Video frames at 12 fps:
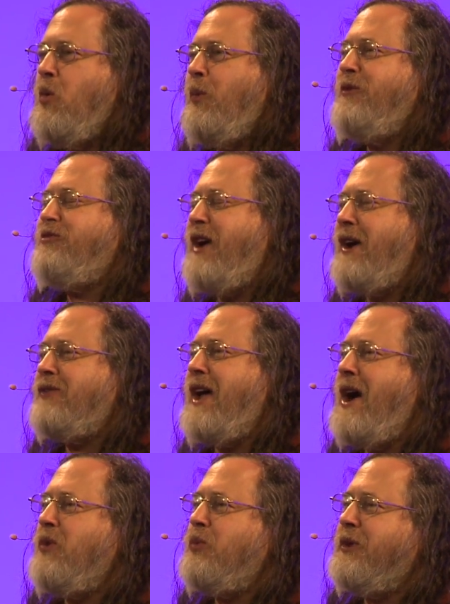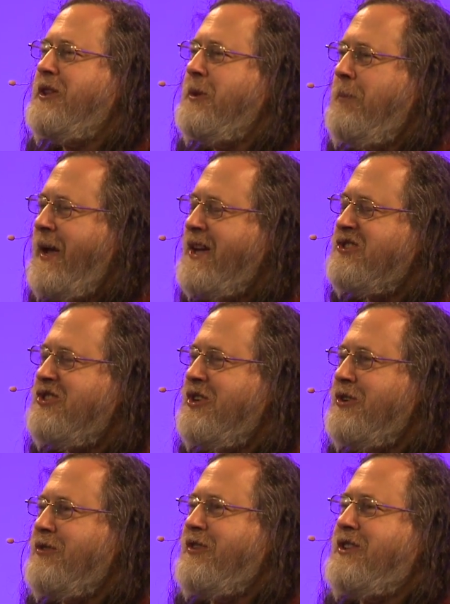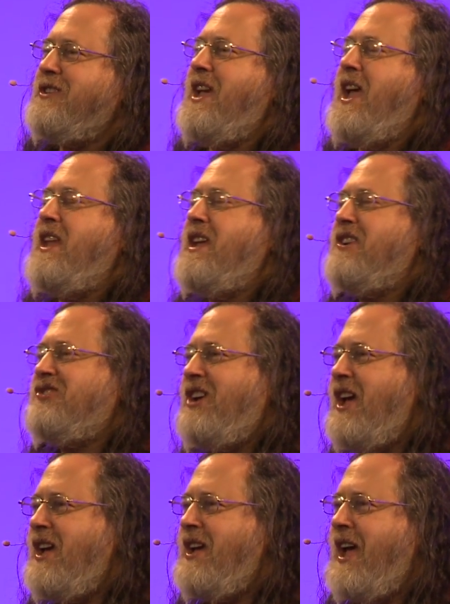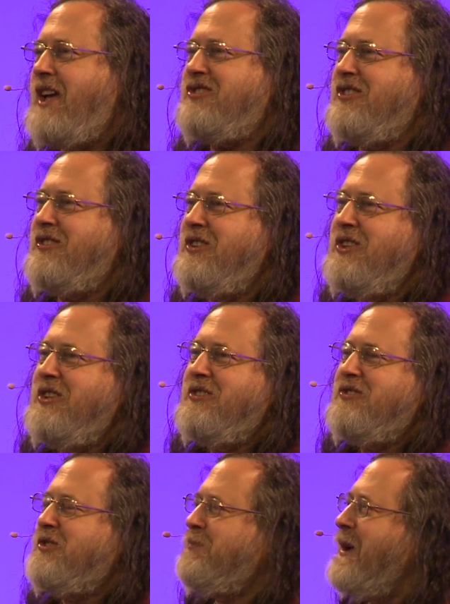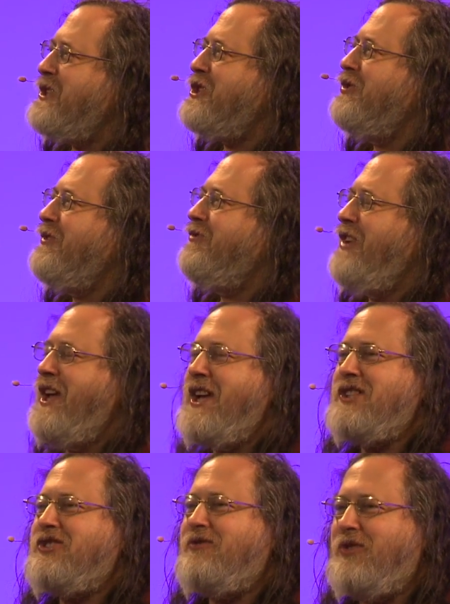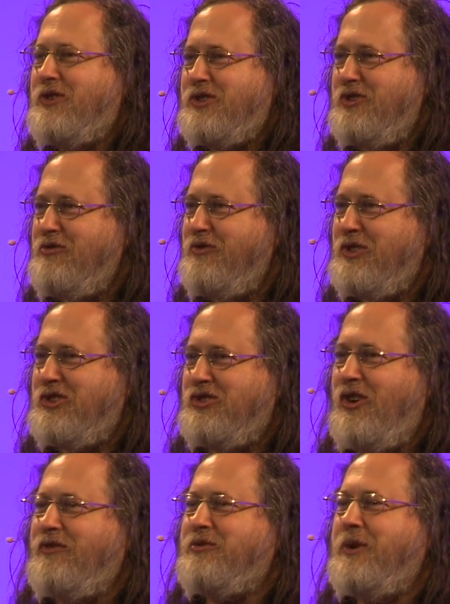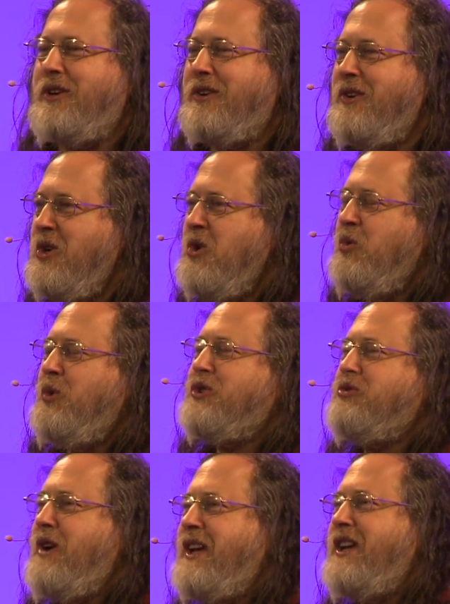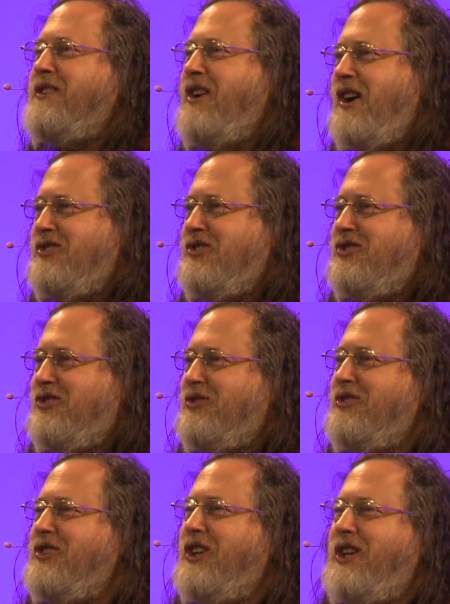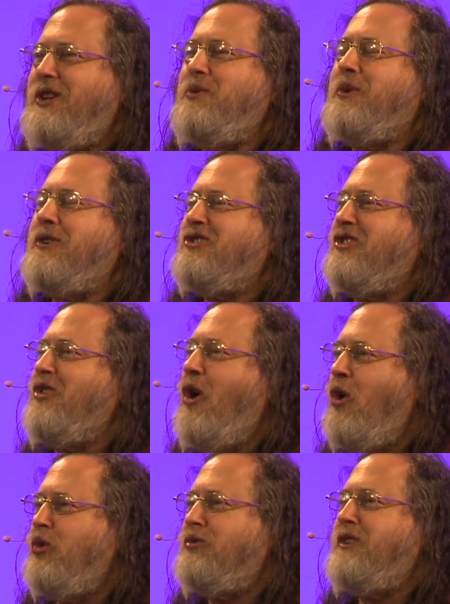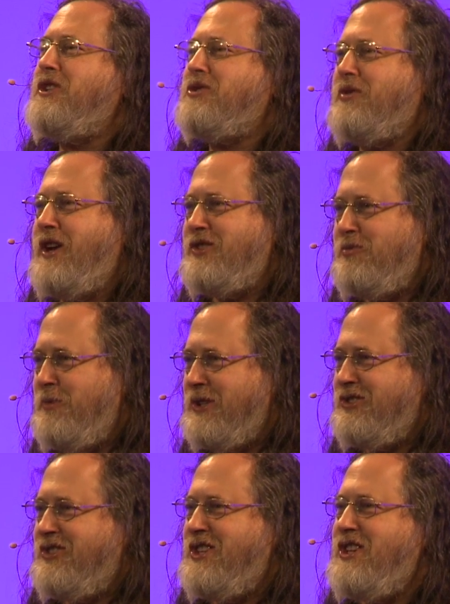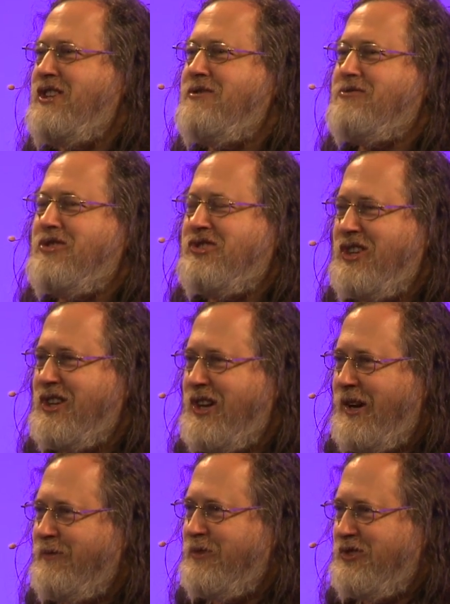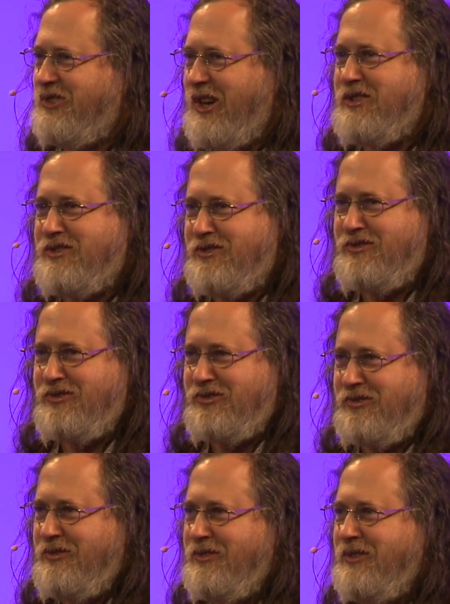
We found out within the past year that the NSA has a special advanced version of this software which recognizes certain keywords and only transmits the interesting conversations.